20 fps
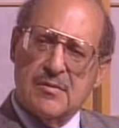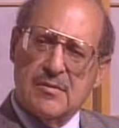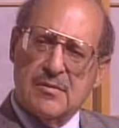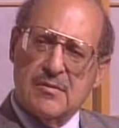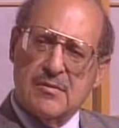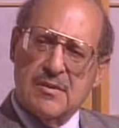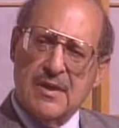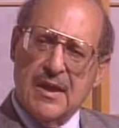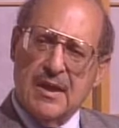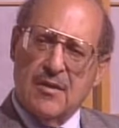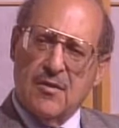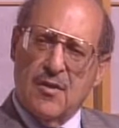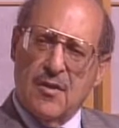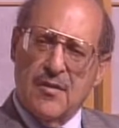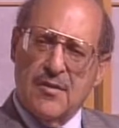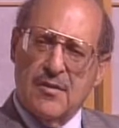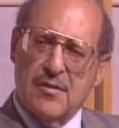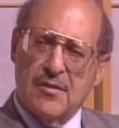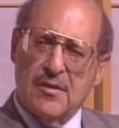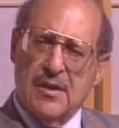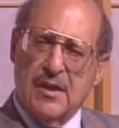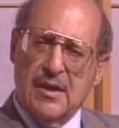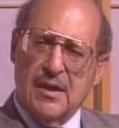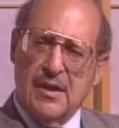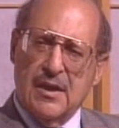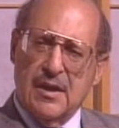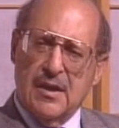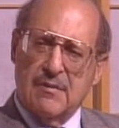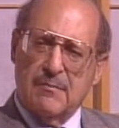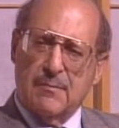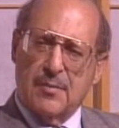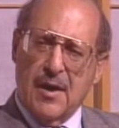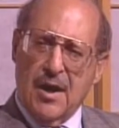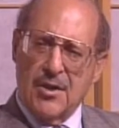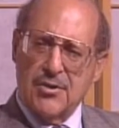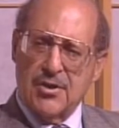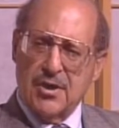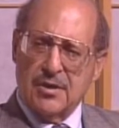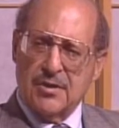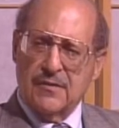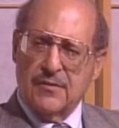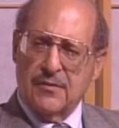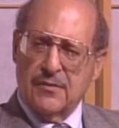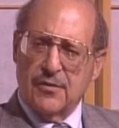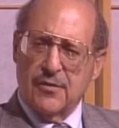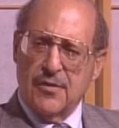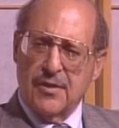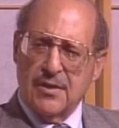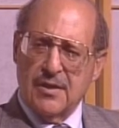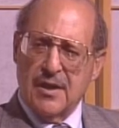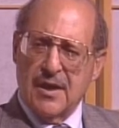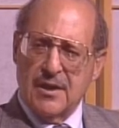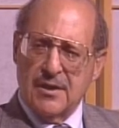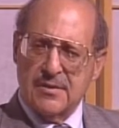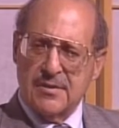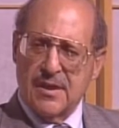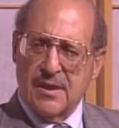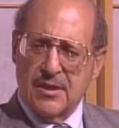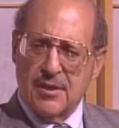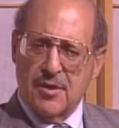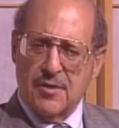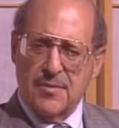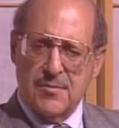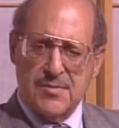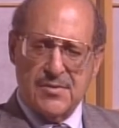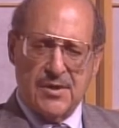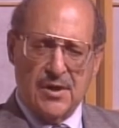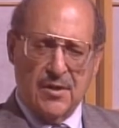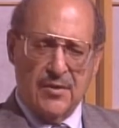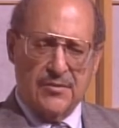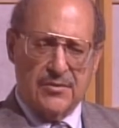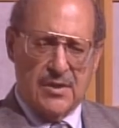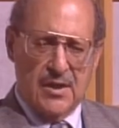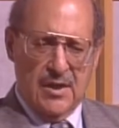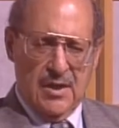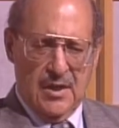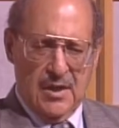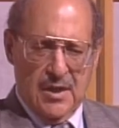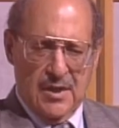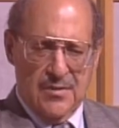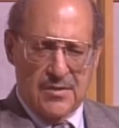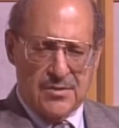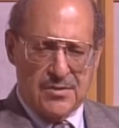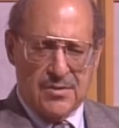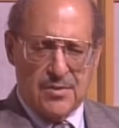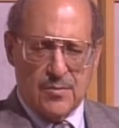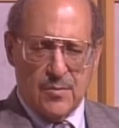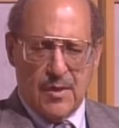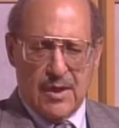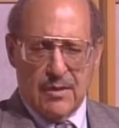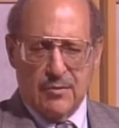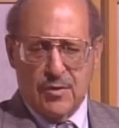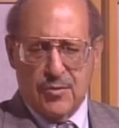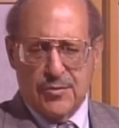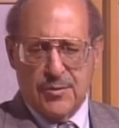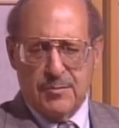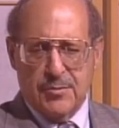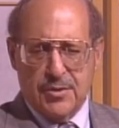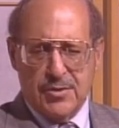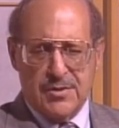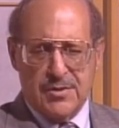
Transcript: take on a project of learning how to take care of themselves. And this is why I wrote the books